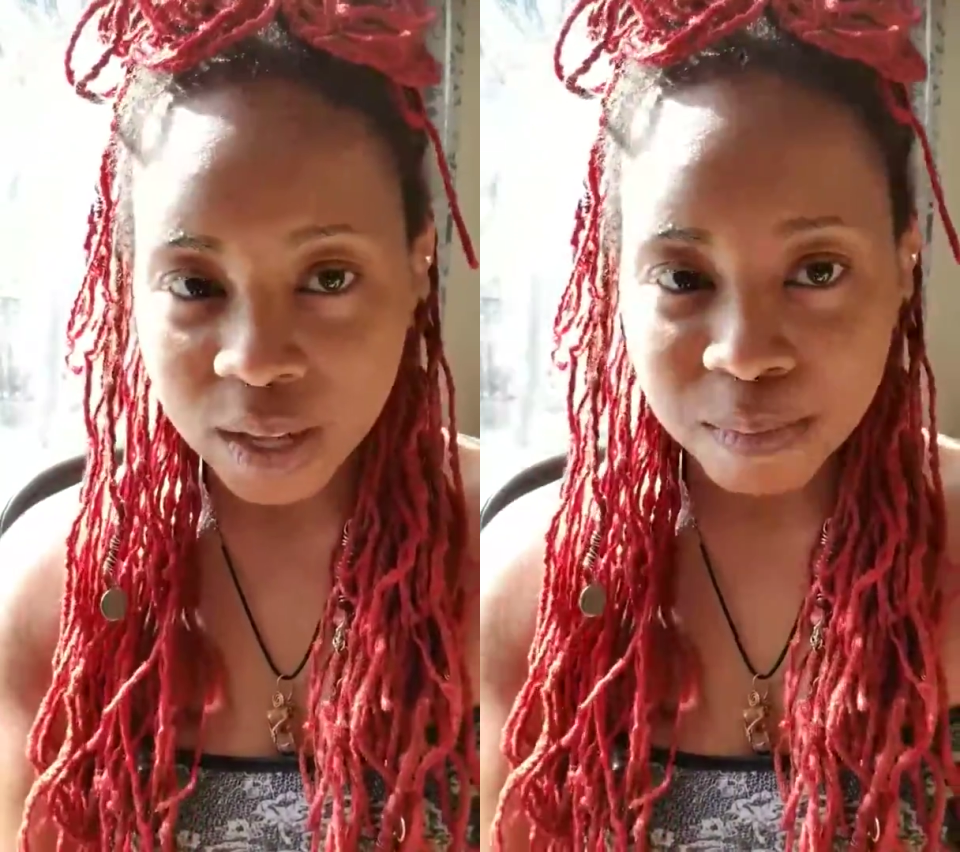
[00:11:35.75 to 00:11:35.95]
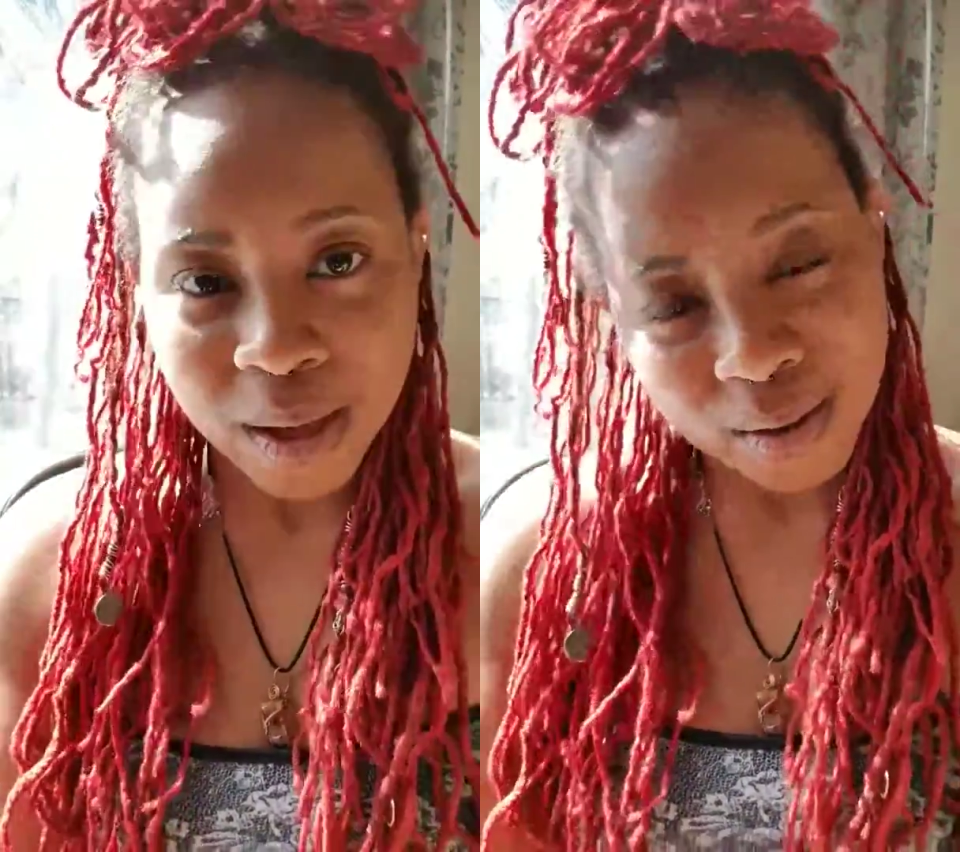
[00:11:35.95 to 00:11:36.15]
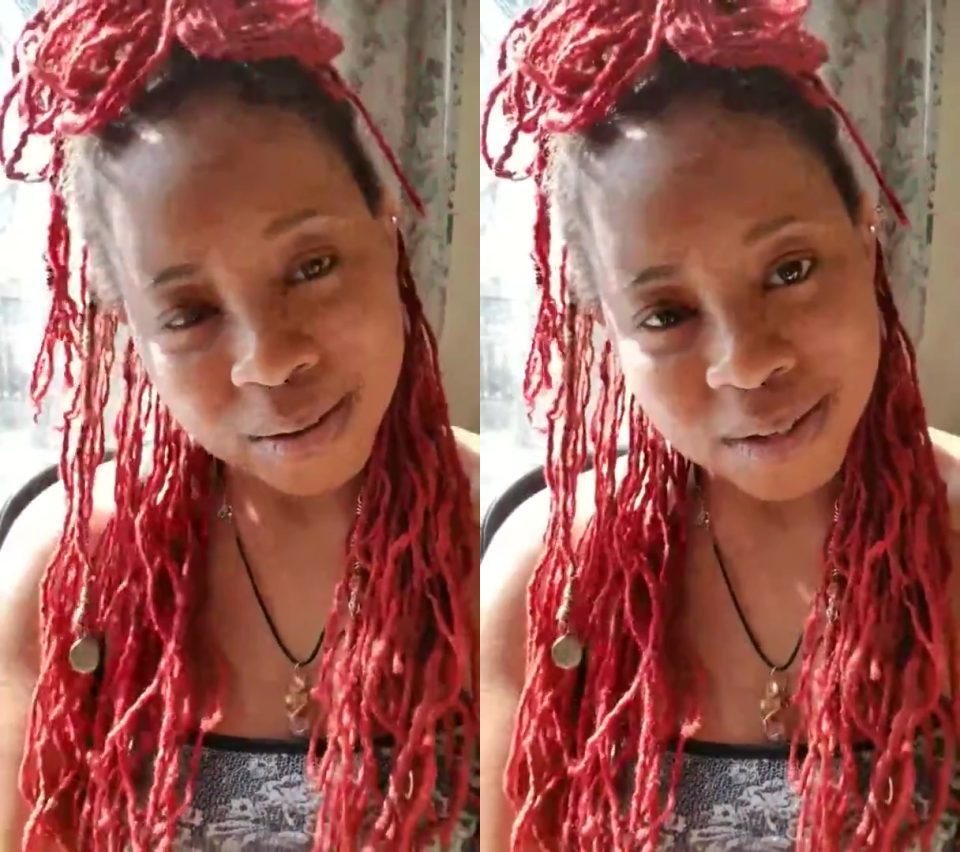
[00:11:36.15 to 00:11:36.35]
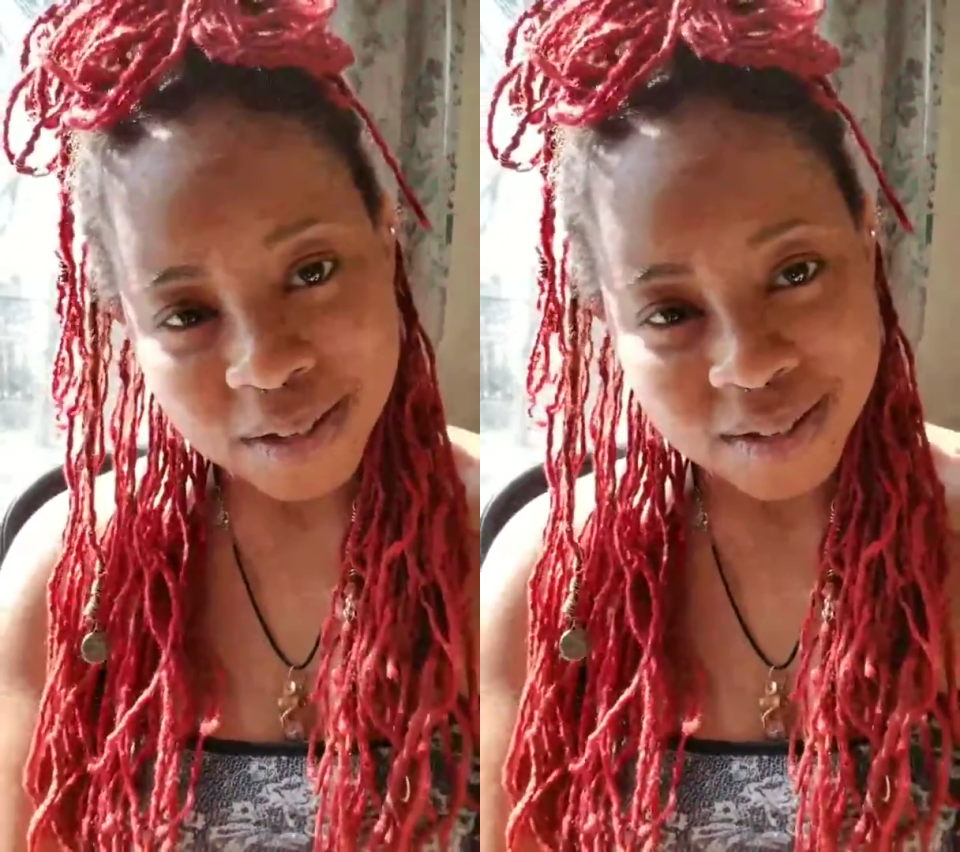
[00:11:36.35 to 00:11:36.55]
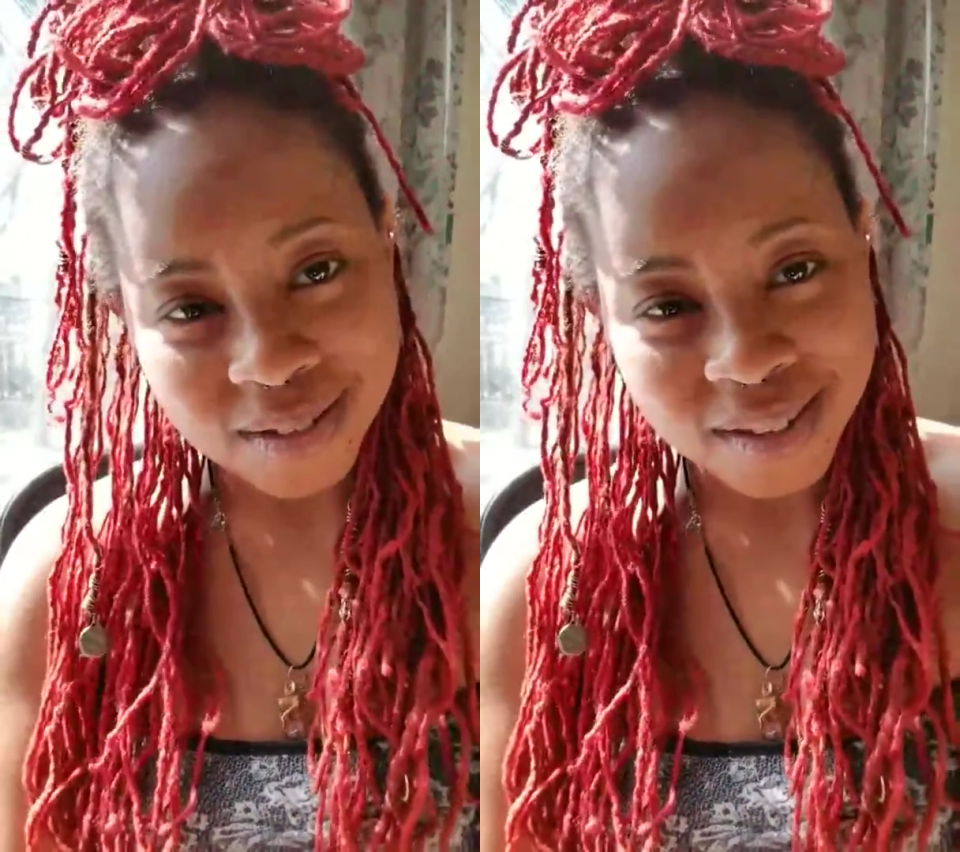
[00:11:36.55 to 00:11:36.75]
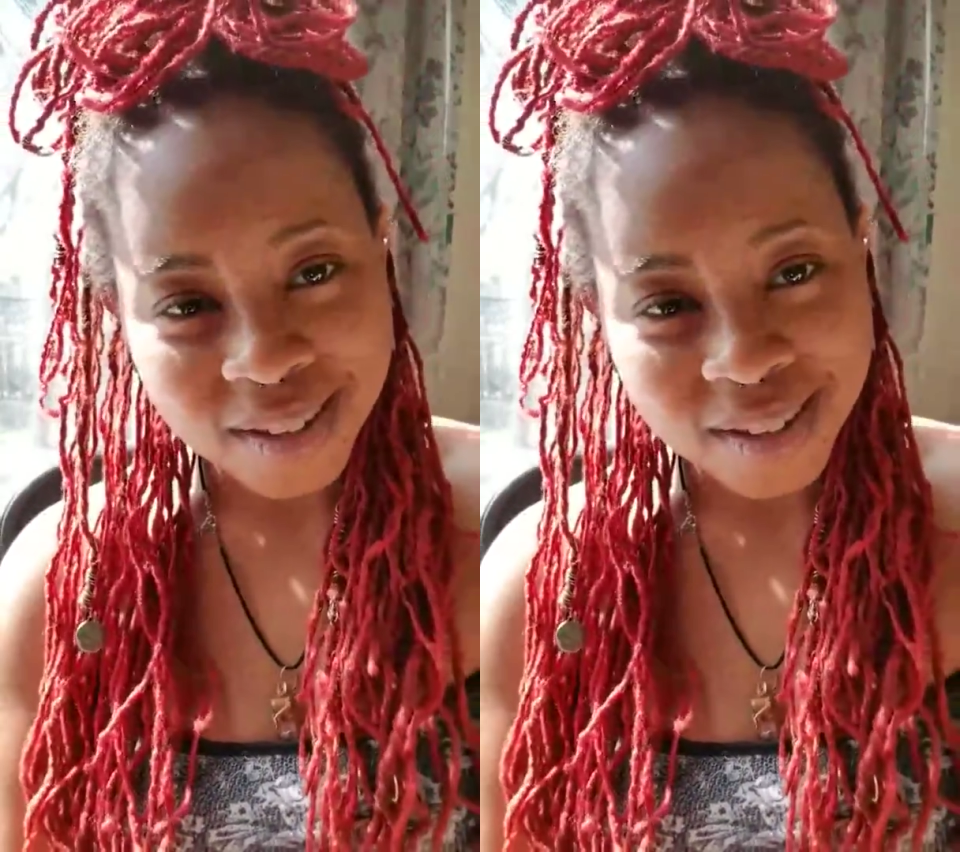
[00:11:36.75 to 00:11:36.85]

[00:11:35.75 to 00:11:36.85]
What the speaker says: to get better at this.